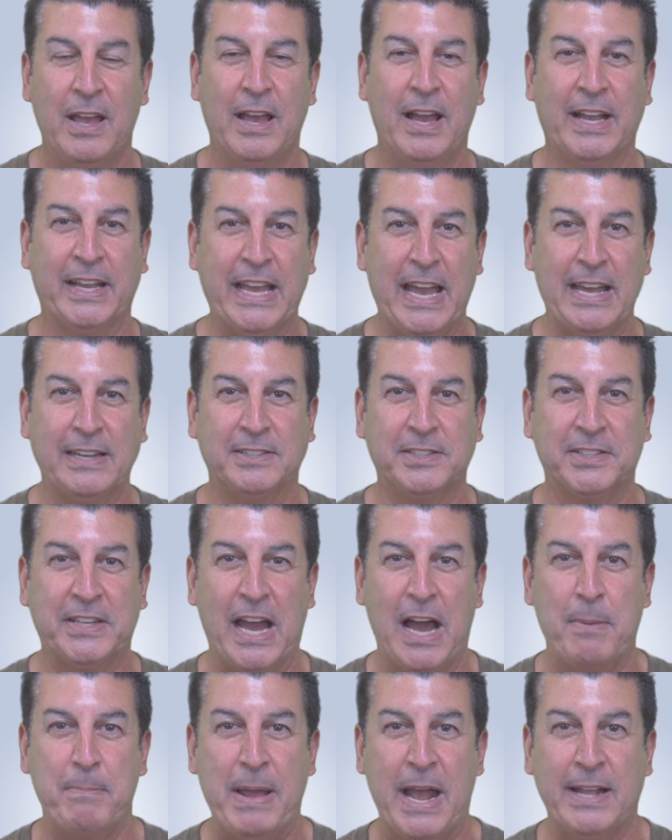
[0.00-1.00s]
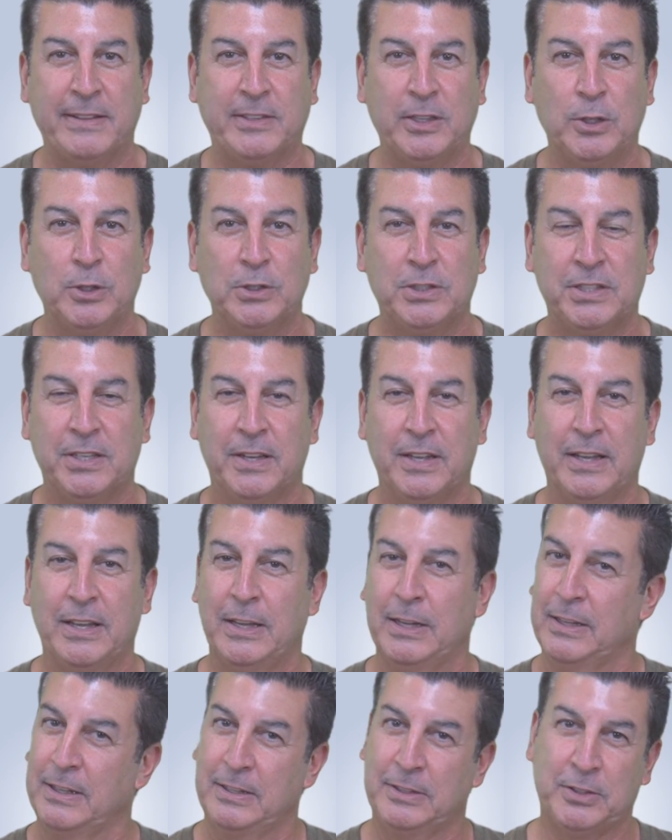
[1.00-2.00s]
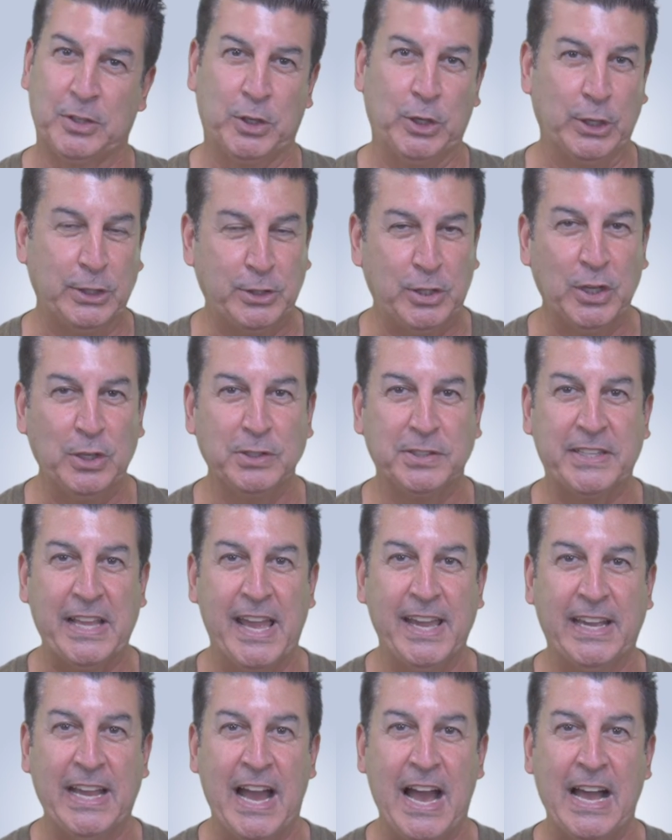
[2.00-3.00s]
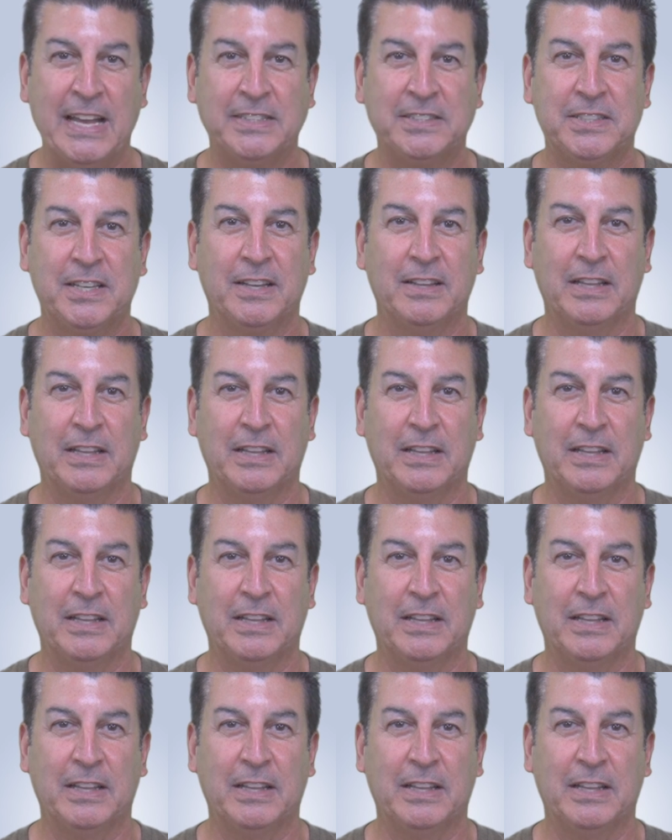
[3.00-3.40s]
Again, Scott Matthews, it's a good Tuesday, guys.